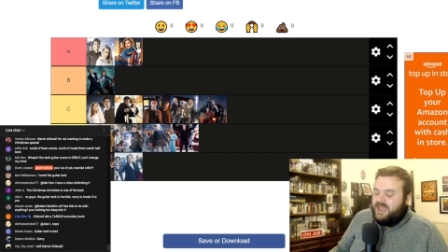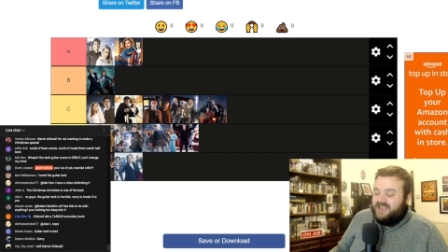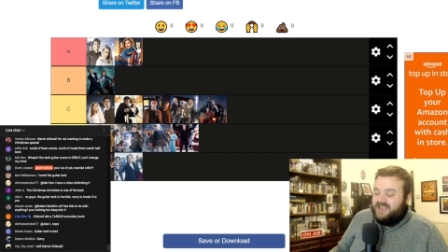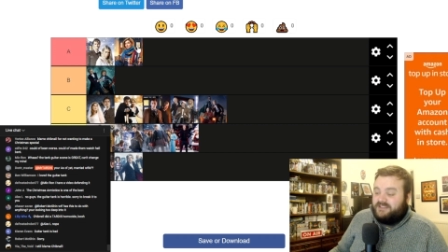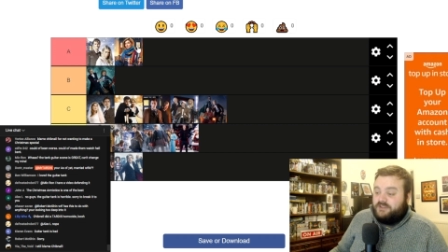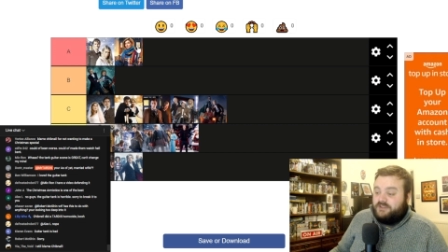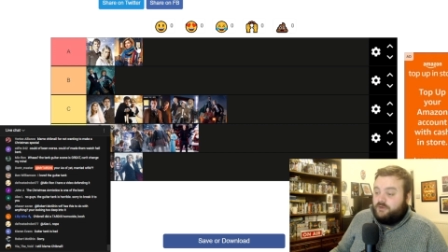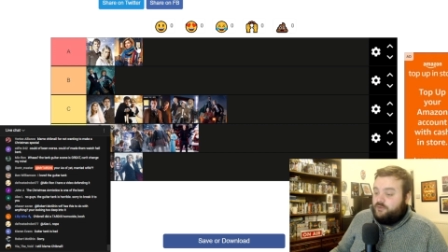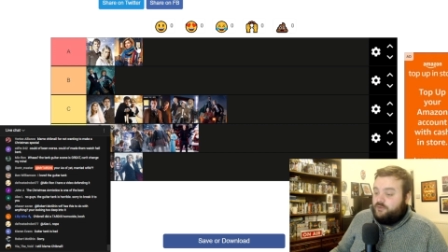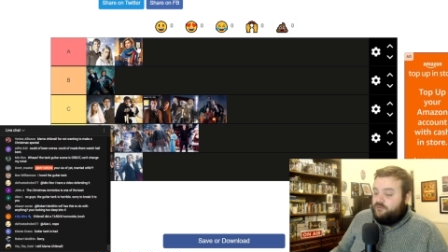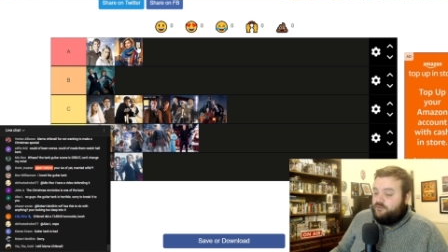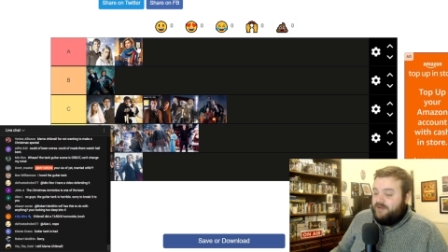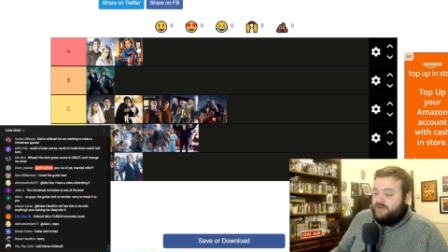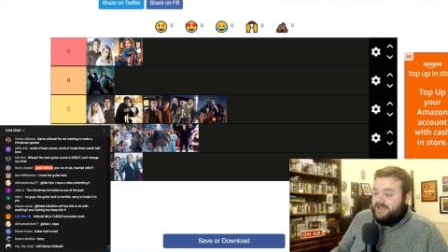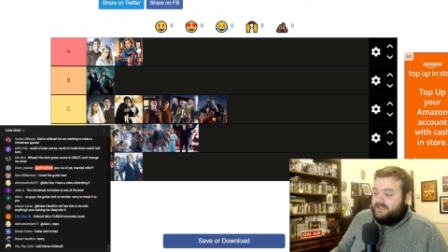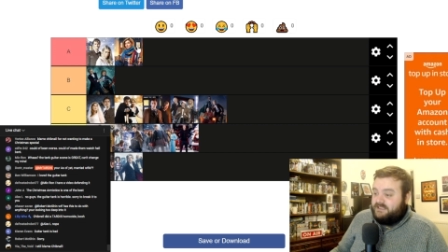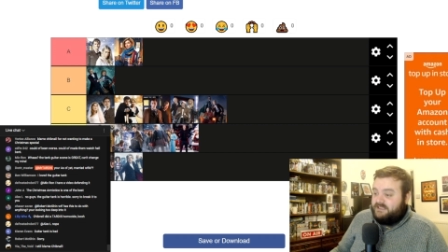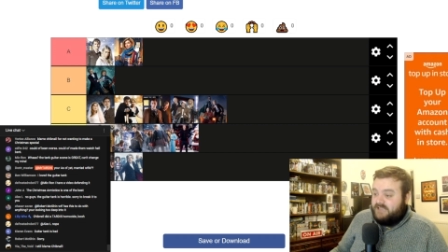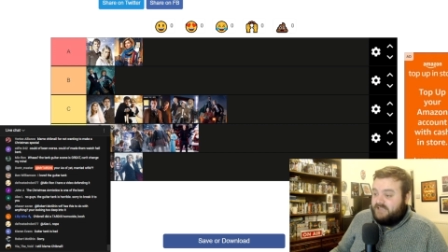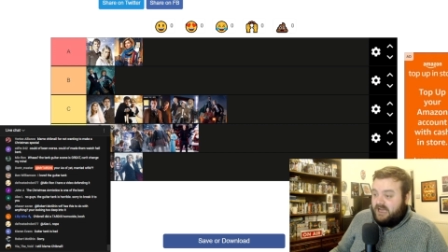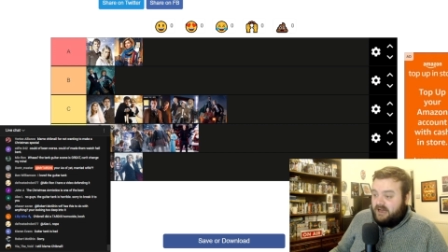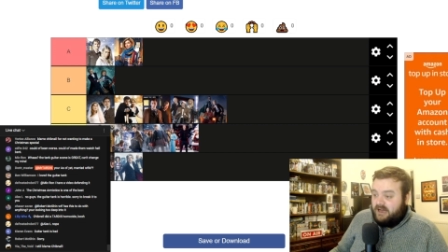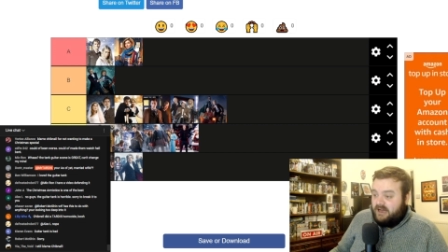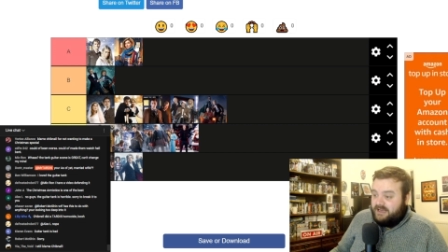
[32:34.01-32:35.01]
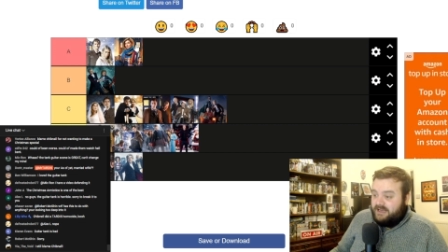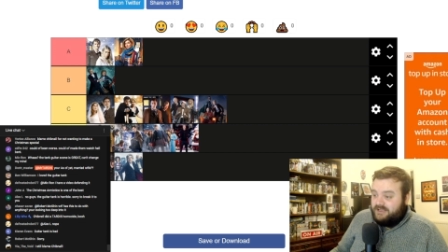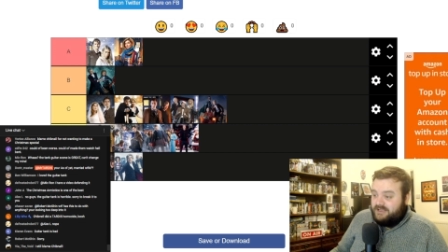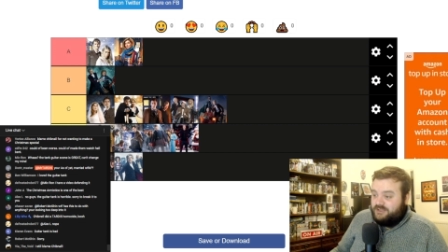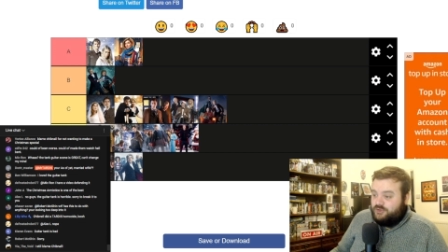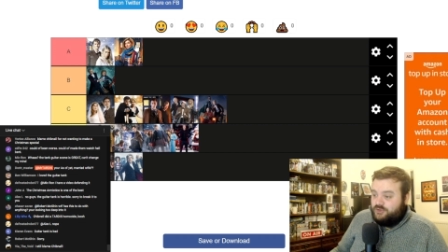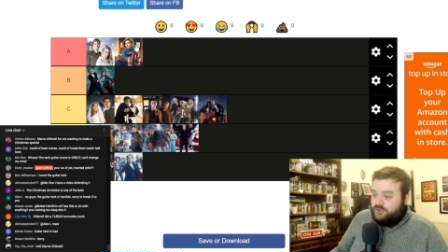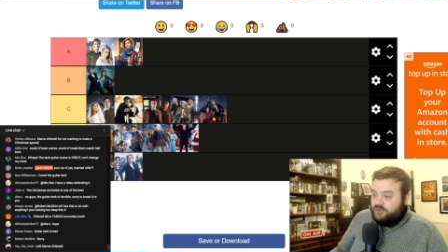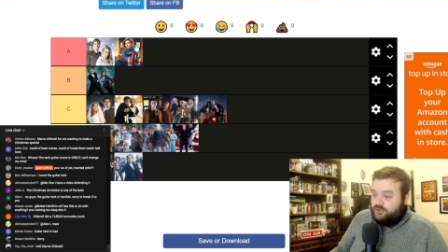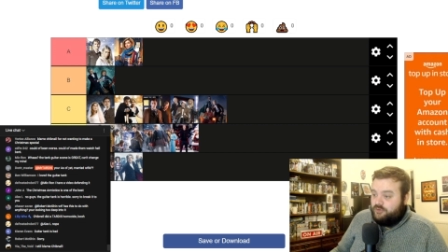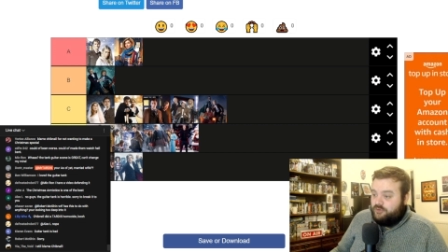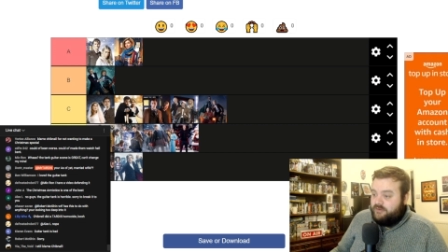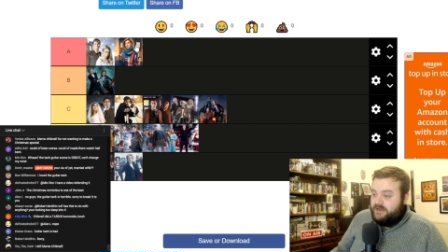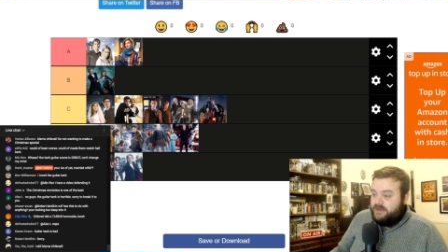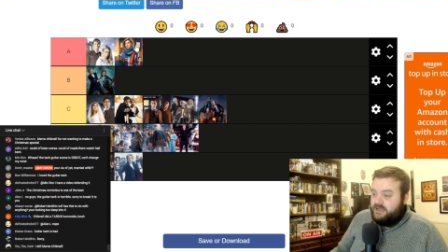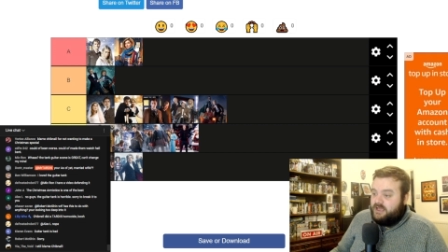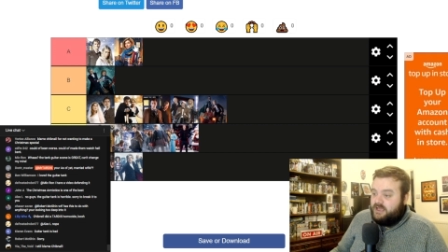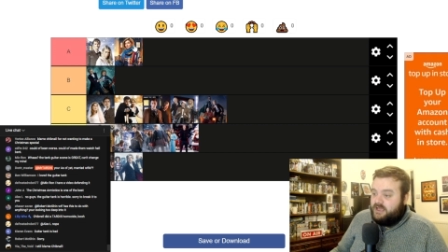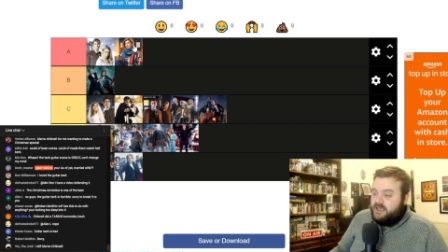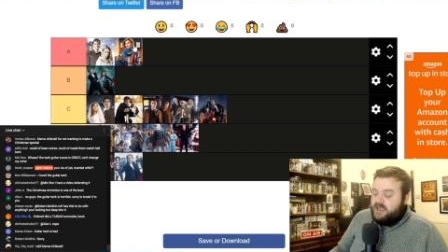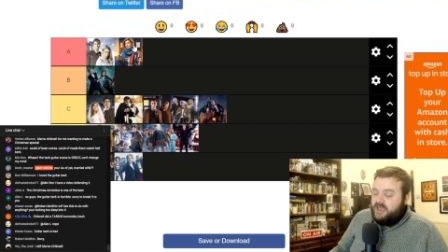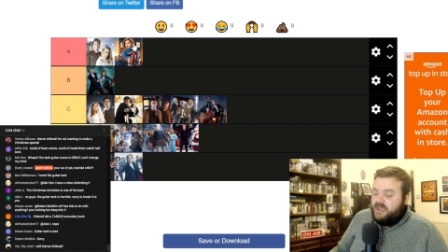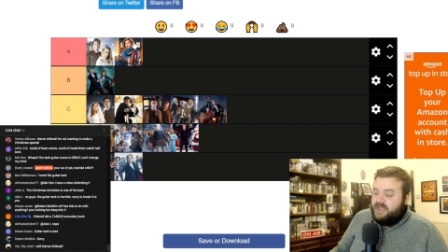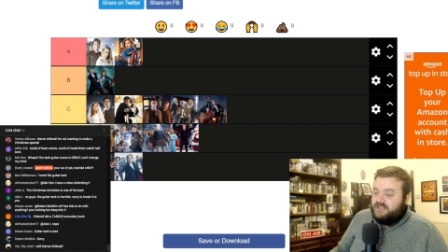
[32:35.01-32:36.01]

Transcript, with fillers: it's a great Dalek story.